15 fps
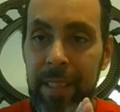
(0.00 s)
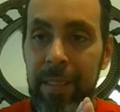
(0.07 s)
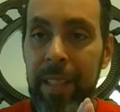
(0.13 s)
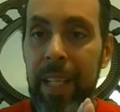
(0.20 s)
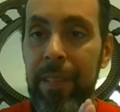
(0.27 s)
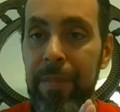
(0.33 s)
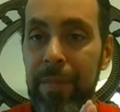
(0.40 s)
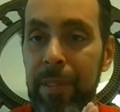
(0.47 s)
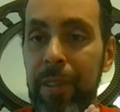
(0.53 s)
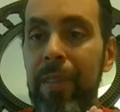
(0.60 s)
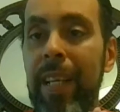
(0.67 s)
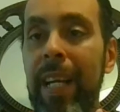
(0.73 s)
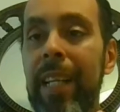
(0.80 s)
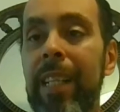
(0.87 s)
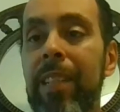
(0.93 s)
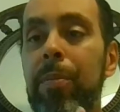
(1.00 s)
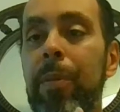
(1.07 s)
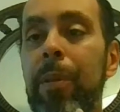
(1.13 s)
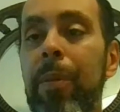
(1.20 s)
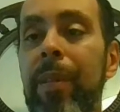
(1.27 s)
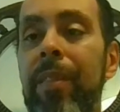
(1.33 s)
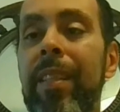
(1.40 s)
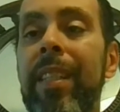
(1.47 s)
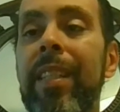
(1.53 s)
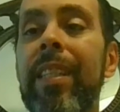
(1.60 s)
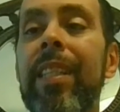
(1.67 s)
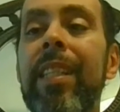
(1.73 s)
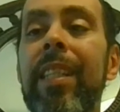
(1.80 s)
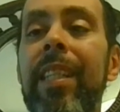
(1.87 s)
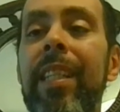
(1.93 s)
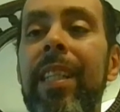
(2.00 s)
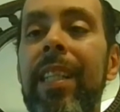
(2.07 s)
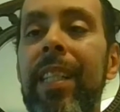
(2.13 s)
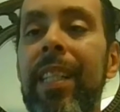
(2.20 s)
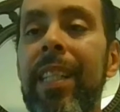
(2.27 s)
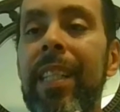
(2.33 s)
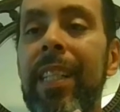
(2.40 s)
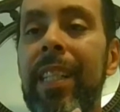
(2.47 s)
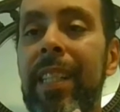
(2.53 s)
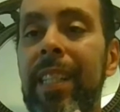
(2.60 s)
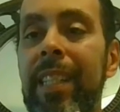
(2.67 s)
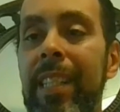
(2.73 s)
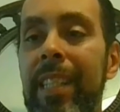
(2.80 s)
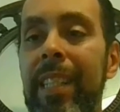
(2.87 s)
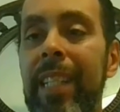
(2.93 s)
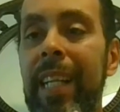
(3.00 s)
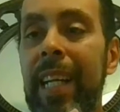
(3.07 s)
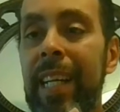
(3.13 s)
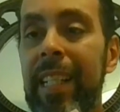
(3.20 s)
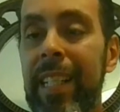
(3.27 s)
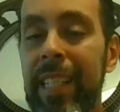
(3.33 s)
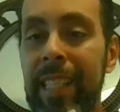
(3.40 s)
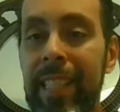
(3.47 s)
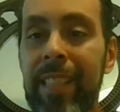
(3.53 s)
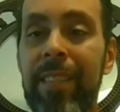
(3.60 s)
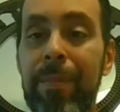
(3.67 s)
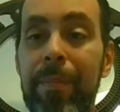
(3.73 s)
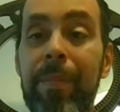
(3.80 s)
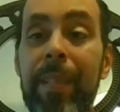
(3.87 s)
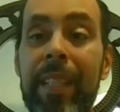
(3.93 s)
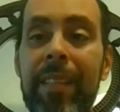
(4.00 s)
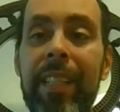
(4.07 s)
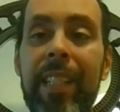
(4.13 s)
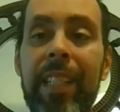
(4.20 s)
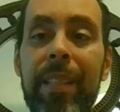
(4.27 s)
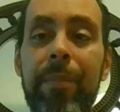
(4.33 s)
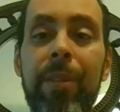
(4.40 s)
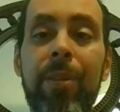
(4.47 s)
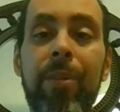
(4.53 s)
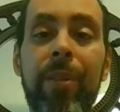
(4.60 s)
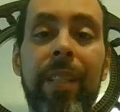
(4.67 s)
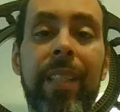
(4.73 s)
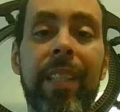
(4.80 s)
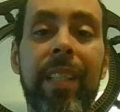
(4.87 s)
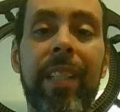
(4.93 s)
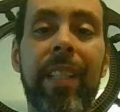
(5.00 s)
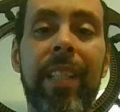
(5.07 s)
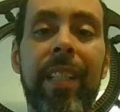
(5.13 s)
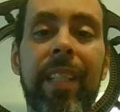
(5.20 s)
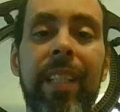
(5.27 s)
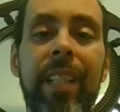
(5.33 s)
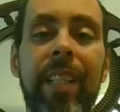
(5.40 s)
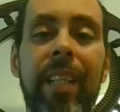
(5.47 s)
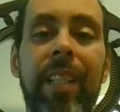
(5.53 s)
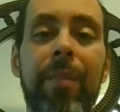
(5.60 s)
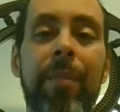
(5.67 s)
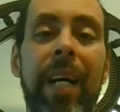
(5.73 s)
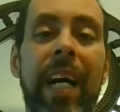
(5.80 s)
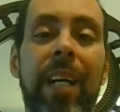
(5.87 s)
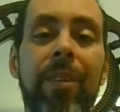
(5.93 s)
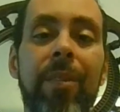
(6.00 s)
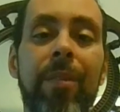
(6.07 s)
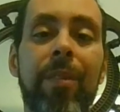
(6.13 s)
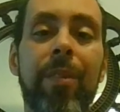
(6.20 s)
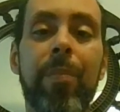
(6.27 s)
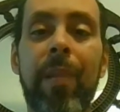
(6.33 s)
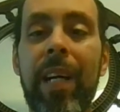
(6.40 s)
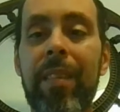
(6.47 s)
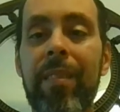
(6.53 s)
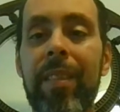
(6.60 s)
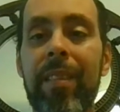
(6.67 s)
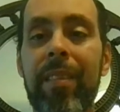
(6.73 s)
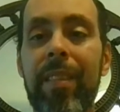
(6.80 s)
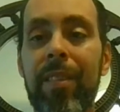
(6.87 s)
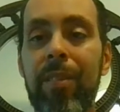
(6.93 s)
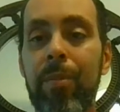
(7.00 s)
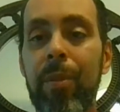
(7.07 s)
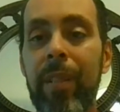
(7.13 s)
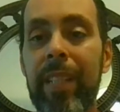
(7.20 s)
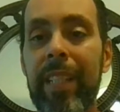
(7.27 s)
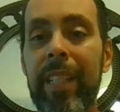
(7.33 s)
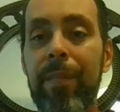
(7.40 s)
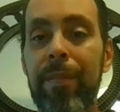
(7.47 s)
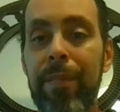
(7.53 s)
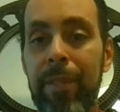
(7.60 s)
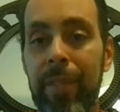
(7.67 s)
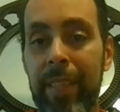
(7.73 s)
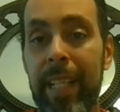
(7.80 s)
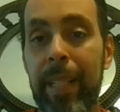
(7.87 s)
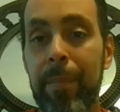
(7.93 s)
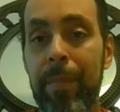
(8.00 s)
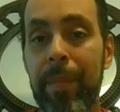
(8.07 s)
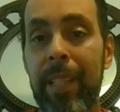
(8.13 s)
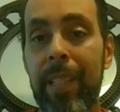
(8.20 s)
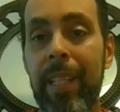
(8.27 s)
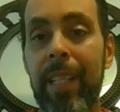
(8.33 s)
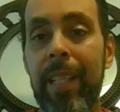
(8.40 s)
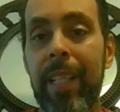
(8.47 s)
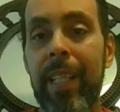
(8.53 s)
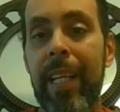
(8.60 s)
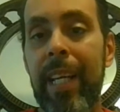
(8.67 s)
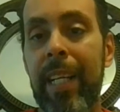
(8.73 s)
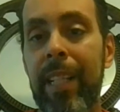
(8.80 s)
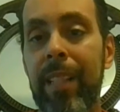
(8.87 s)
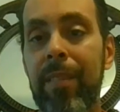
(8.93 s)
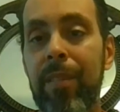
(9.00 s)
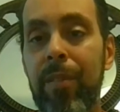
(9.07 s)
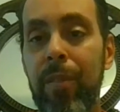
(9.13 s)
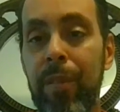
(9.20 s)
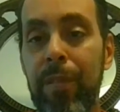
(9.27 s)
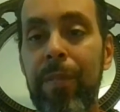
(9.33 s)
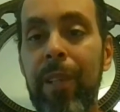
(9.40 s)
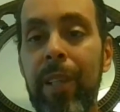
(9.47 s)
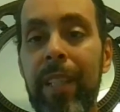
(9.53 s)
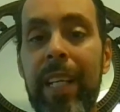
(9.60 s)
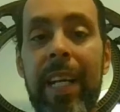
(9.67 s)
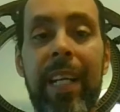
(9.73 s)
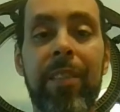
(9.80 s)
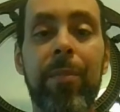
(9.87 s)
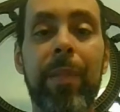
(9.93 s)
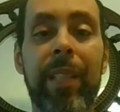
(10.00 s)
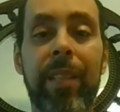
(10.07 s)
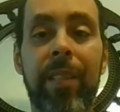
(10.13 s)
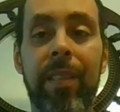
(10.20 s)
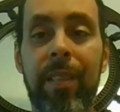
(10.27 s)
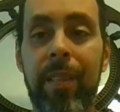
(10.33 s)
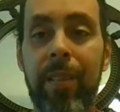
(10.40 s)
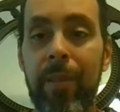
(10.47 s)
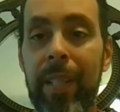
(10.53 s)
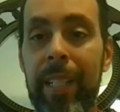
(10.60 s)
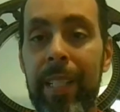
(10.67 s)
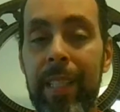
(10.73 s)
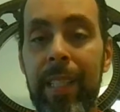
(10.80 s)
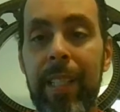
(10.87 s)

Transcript: a first-hand experience in um, basically viewing how the process is working for them, and so far it has been great,